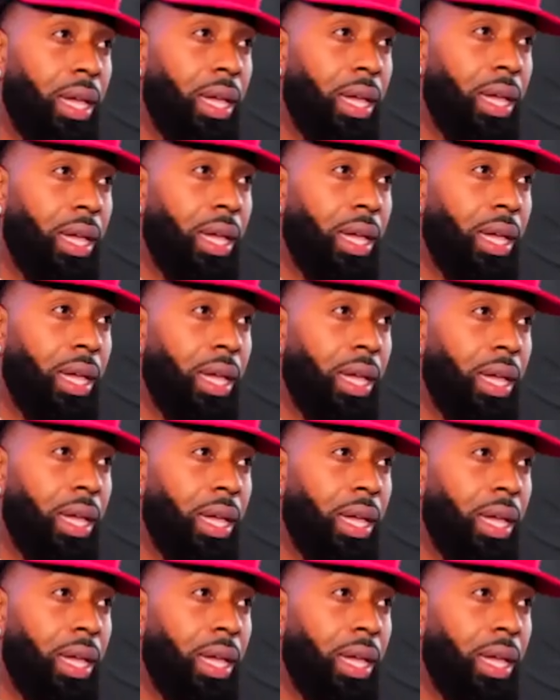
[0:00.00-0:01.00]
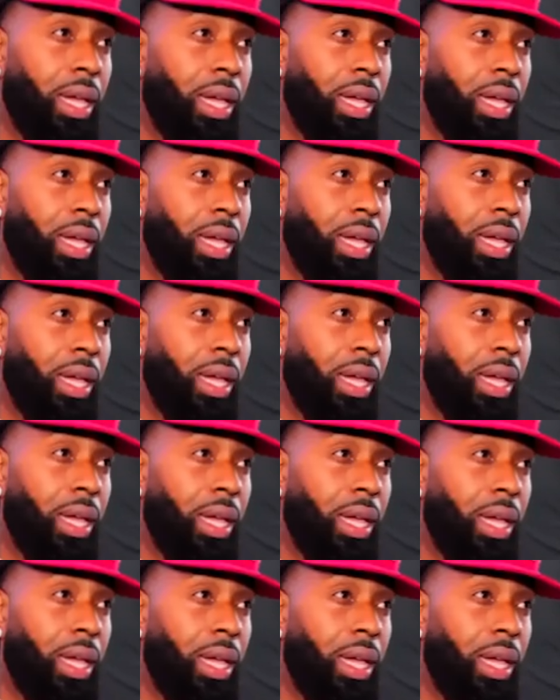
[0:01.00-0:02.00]

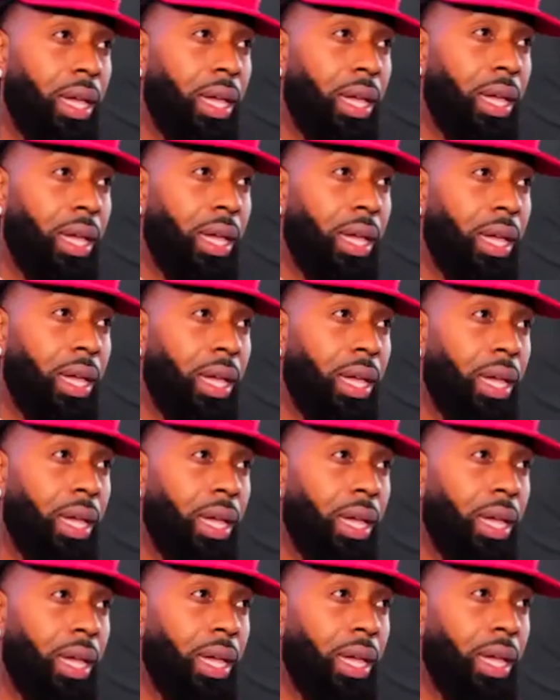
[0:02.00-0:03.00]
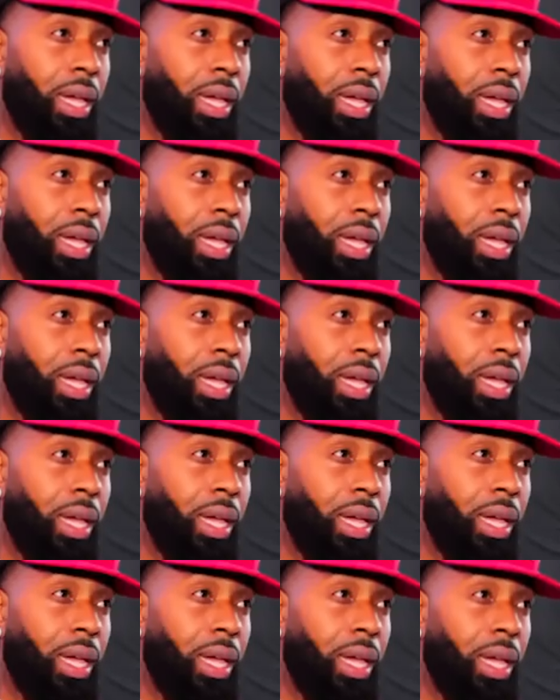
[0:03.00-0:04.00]

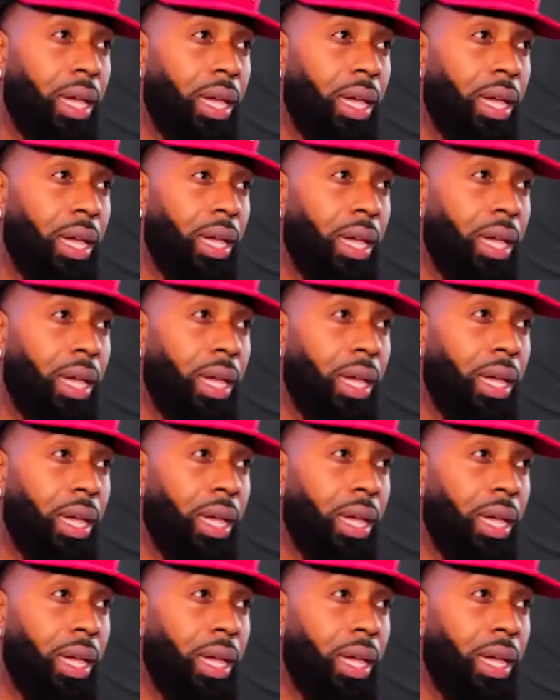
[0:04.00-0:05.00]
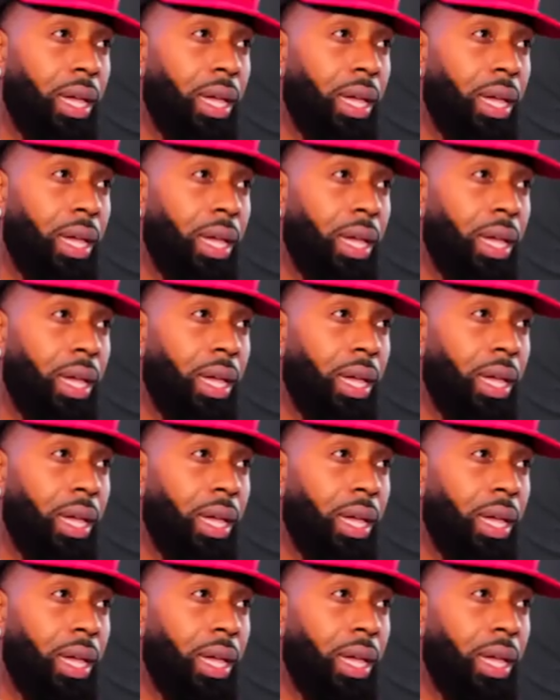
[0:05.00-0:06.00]

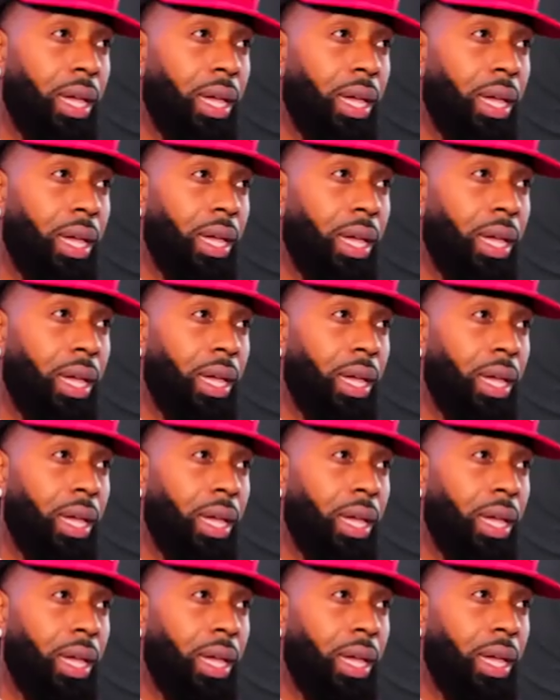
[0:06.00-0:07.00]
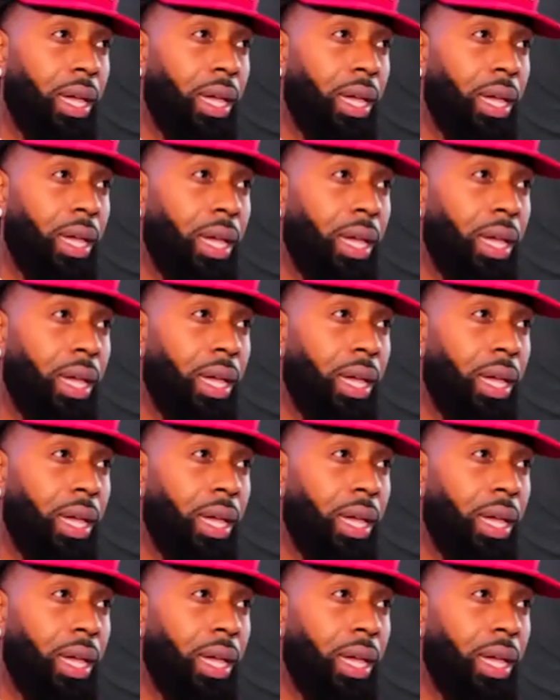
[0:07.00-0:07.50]
[no speech]